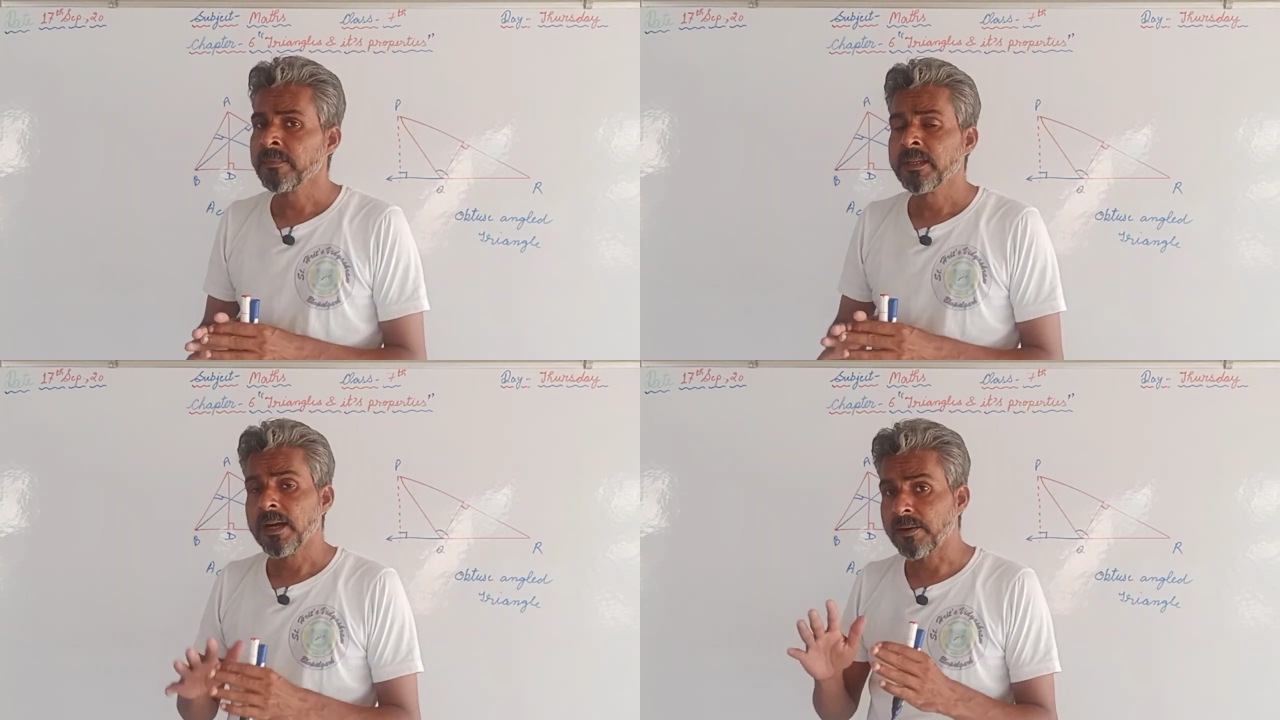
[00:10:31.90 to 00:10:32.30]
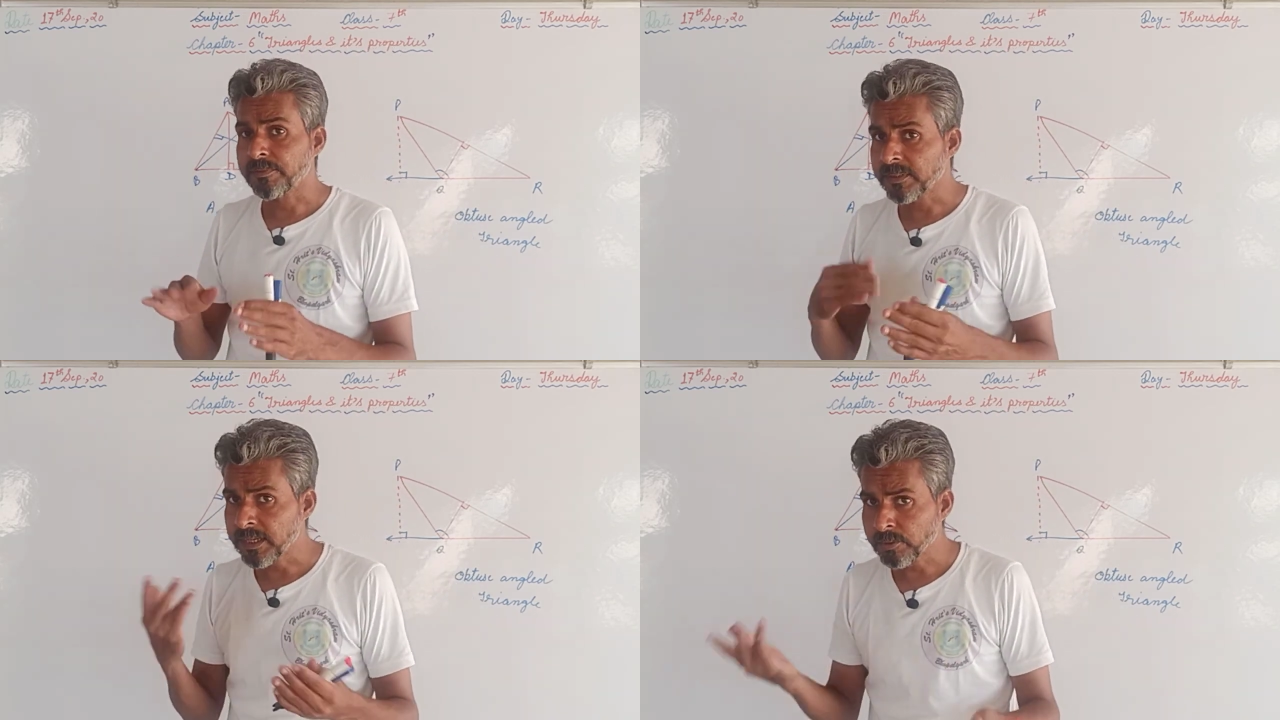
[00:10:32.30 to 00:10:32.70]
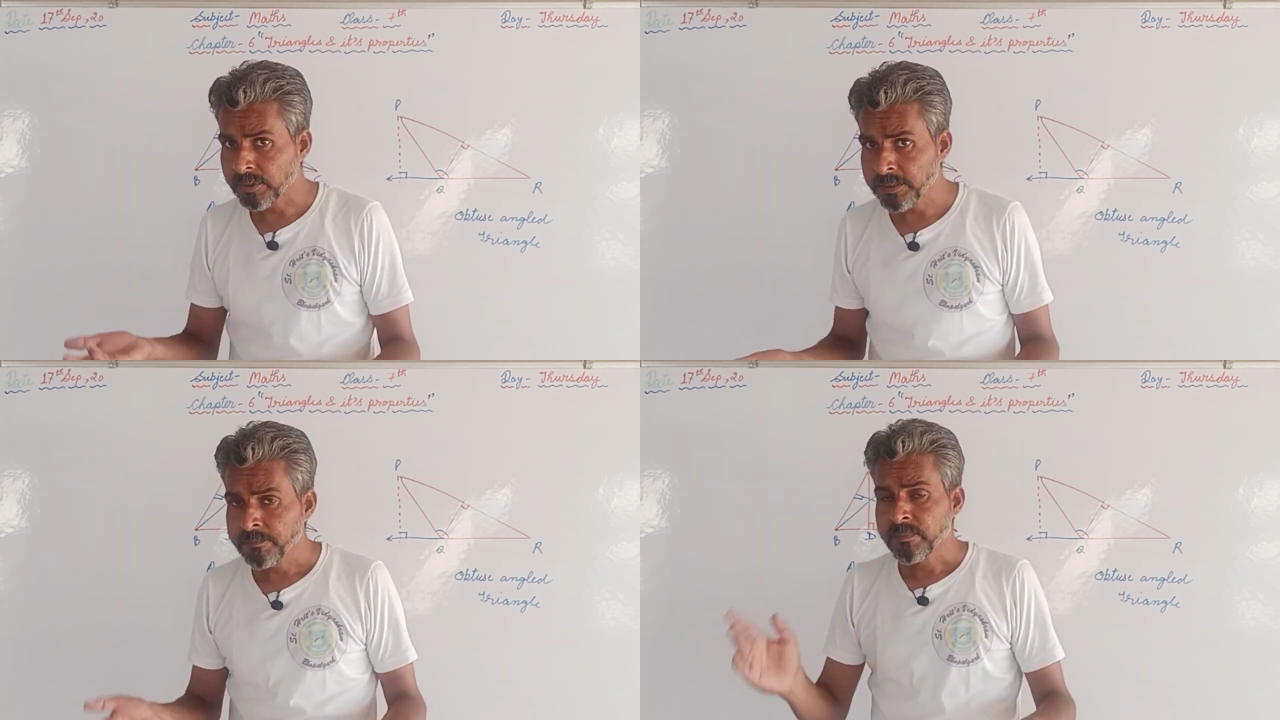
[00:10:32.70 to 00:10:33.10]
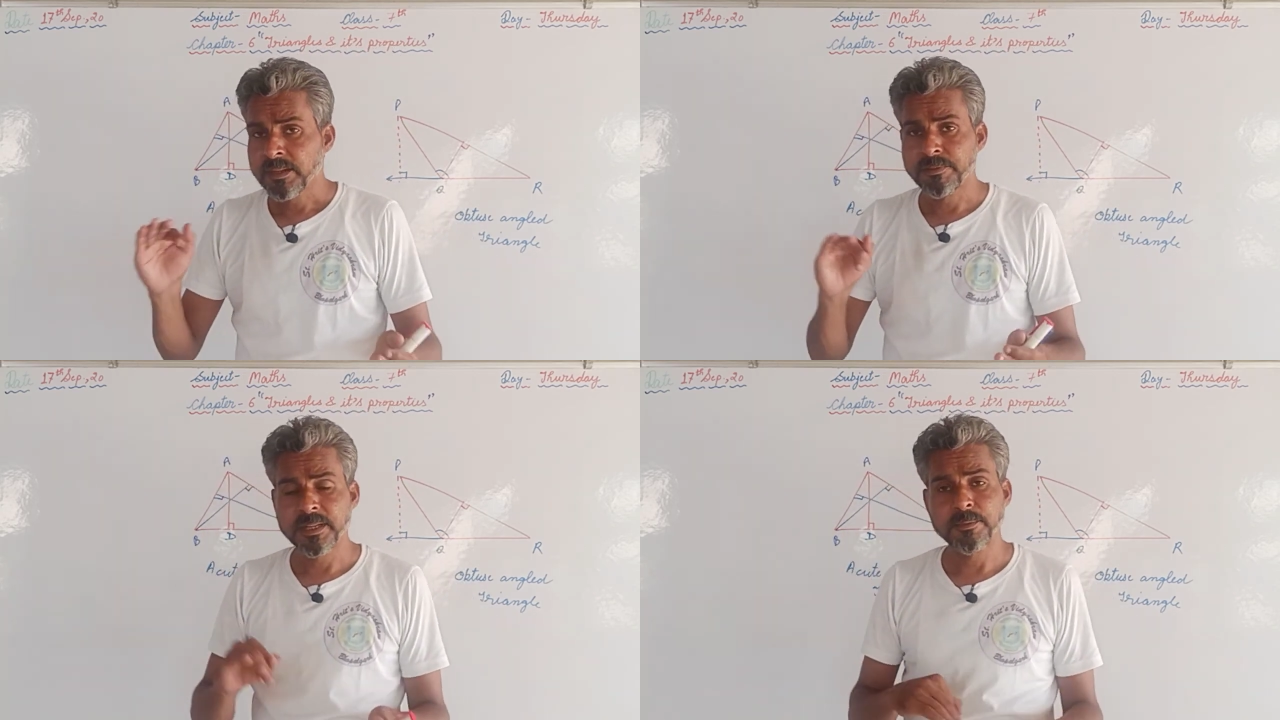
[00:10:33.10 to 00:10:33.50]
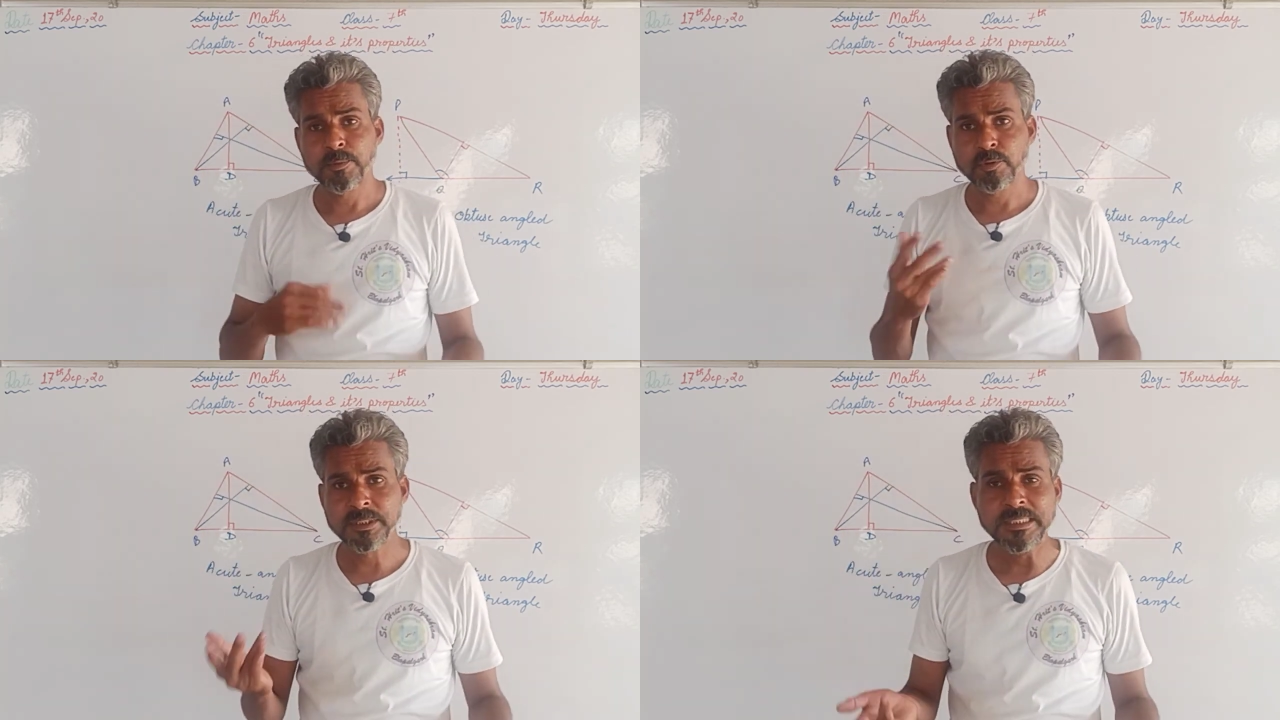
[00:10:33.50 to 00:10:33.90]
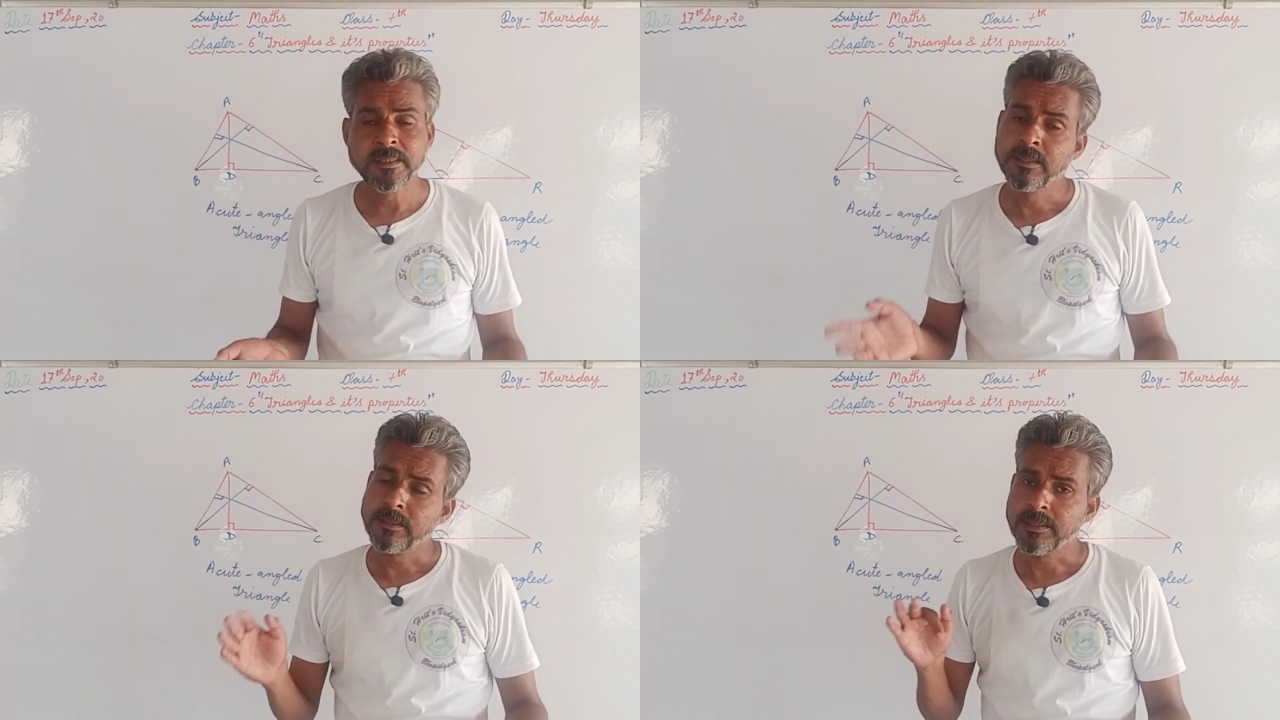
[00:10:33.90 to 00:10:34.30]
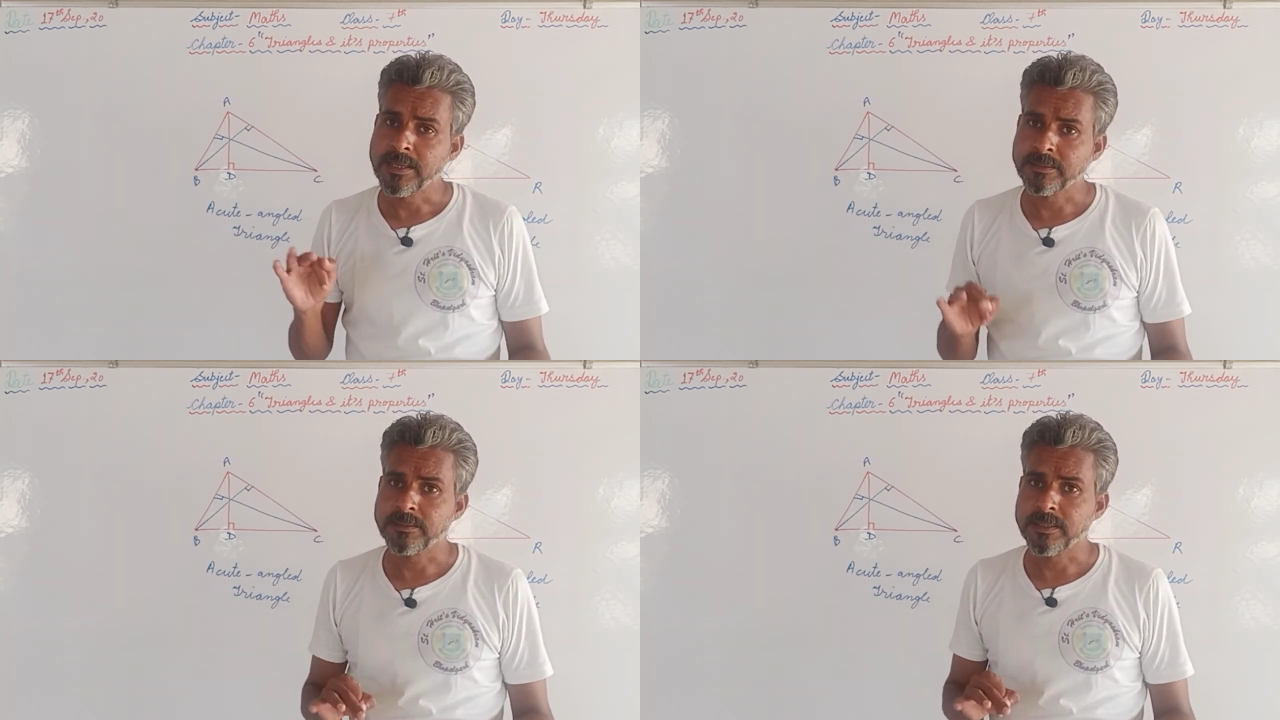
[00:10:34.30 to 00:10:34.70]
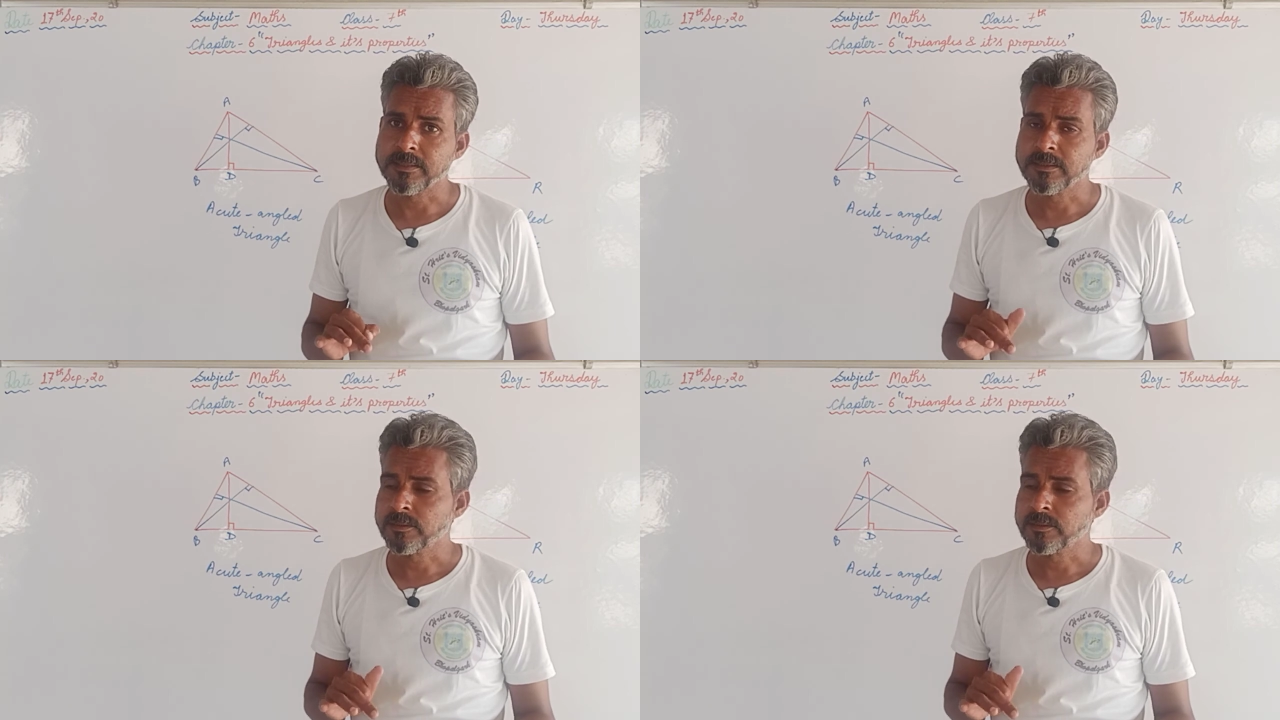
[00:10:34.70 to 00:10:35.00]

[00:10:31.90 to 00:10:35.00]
After that only we can proceed the exercise.